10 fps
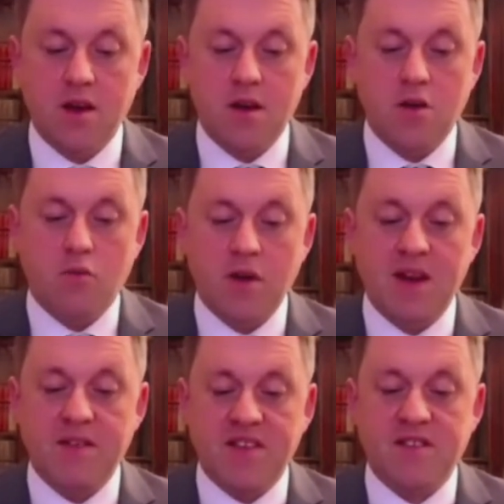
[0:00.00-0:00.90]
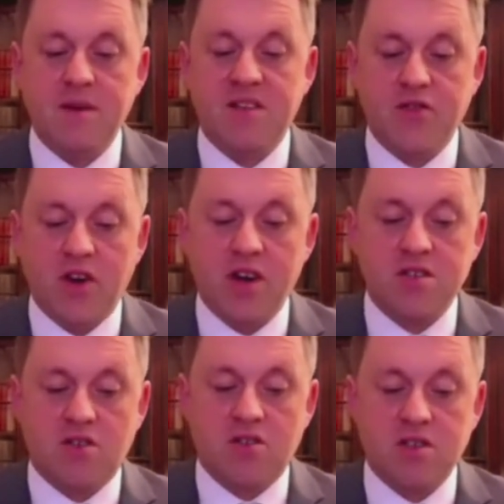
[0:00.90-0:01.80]
We believe this to be a strong
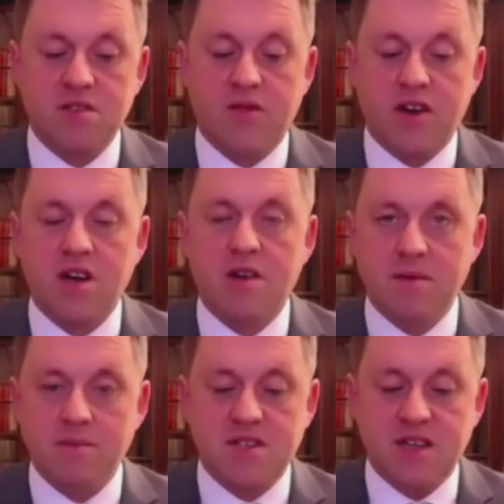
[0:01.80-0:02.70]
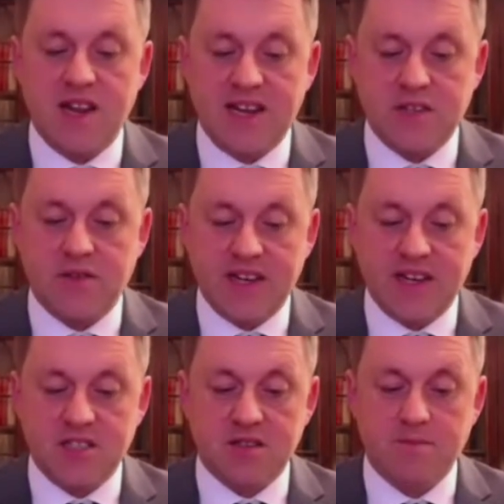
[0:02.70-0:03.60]
endorsement of our commitment to collective
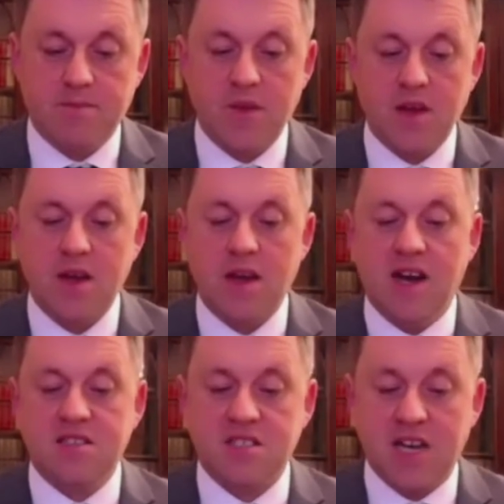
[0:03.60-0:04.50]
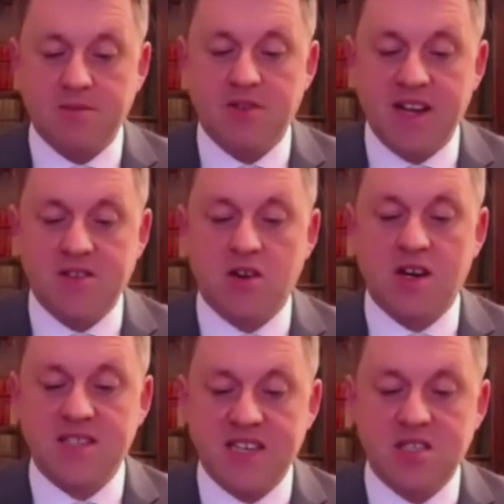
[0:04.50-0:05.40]
action. As a Chapter 8
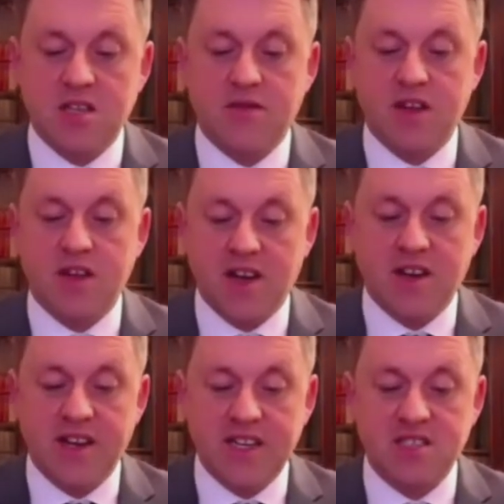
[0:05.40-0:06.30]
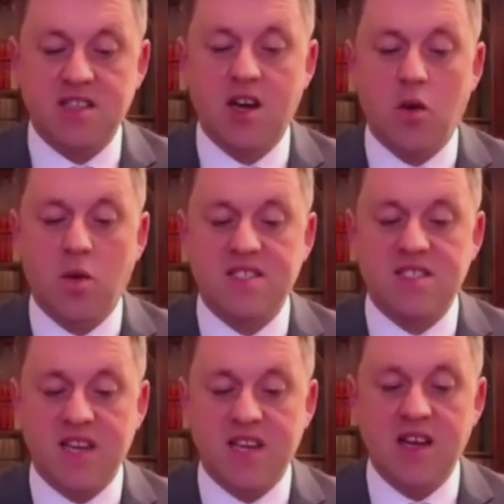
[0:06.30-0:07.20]
organisation of the United Nations, the
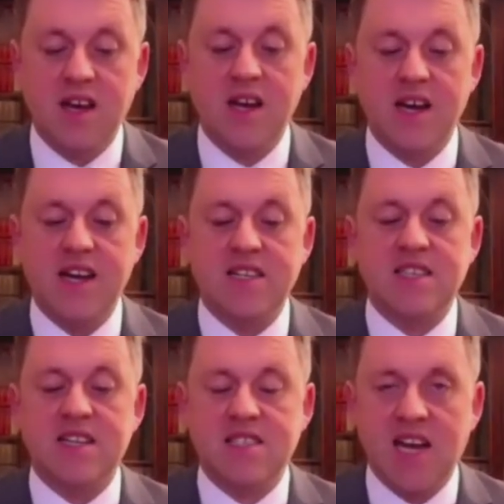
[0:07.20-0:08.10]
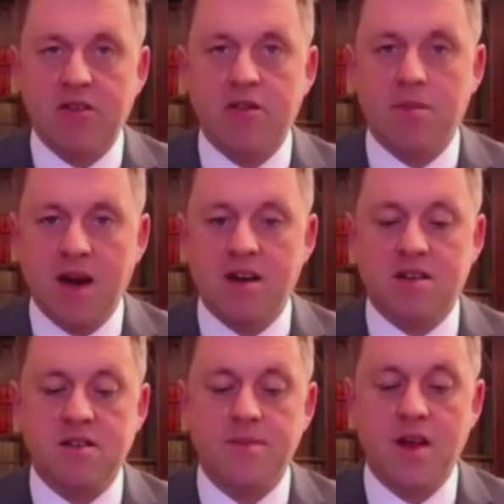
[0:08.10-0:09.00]
OSCE is an integral part
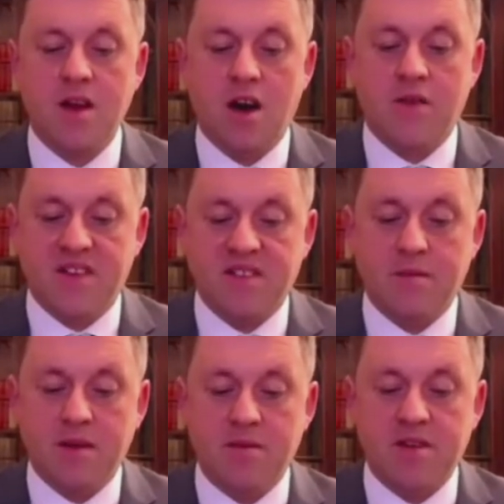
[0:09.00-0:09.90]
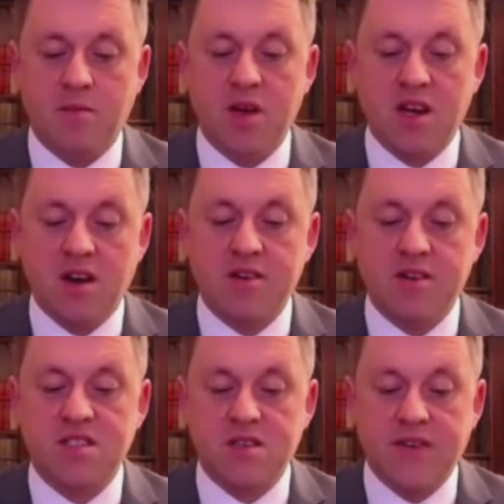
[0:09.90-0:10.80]
of this commitment, and we encourage
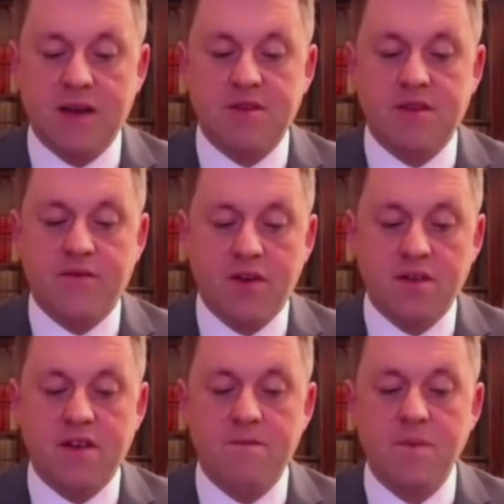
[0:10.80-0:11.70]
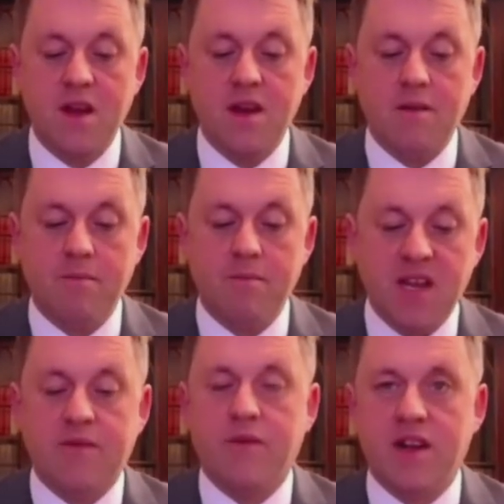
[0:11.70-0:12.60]
the development of further
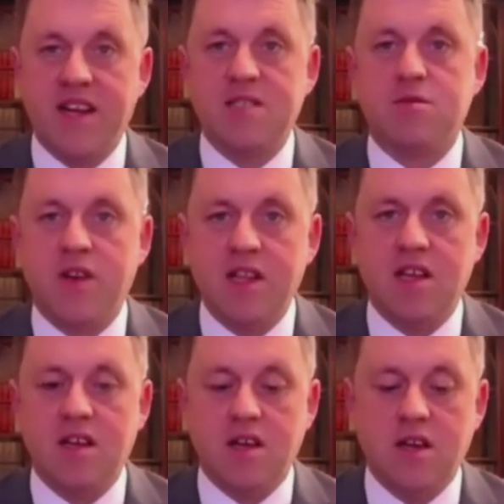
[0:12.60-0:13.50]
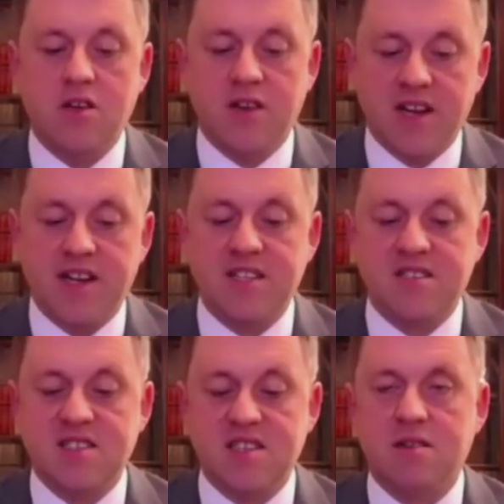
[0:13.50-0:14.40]
meaningful links between the United Nations
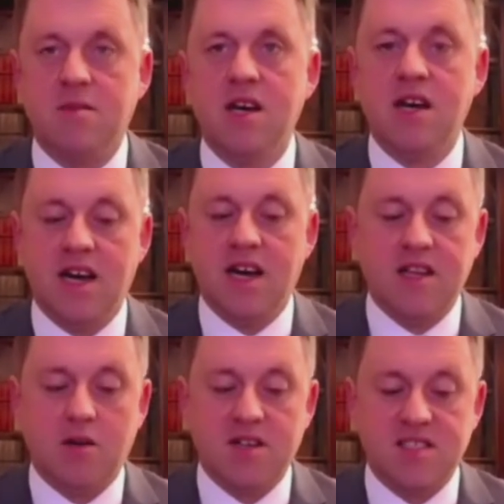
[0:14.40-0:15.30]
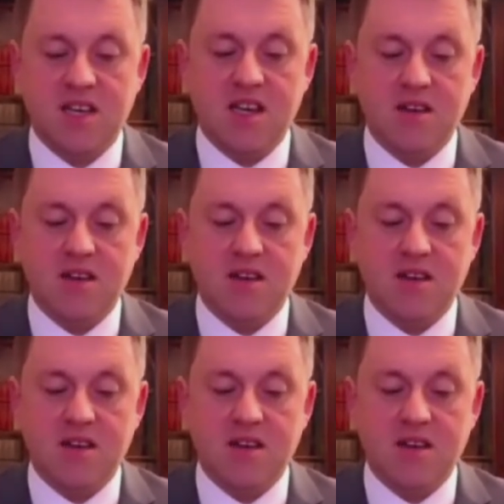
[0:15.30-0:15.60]
system and the OSCE.